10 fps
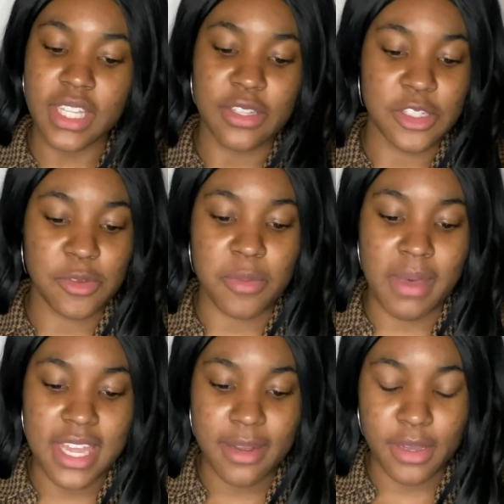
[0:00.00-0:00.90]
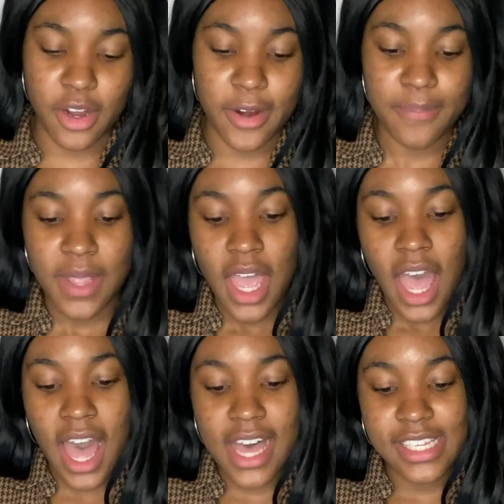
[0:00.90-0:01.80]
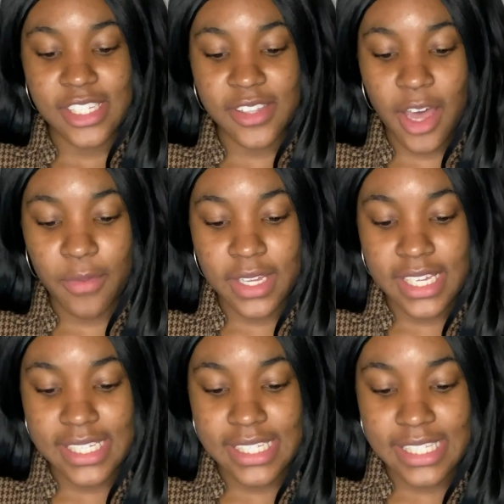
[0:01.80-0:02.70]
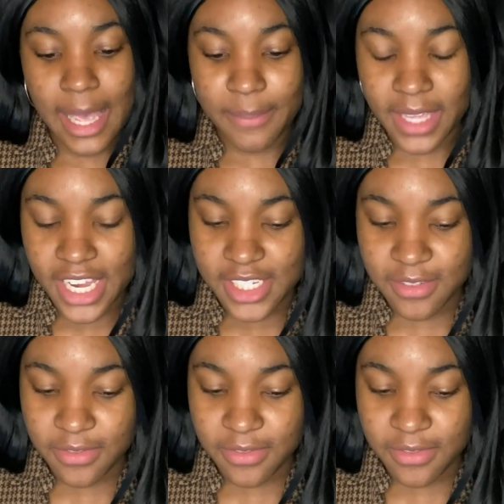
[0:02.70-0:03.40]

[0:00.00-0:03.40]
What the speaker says: This is with my debit card. So that was the application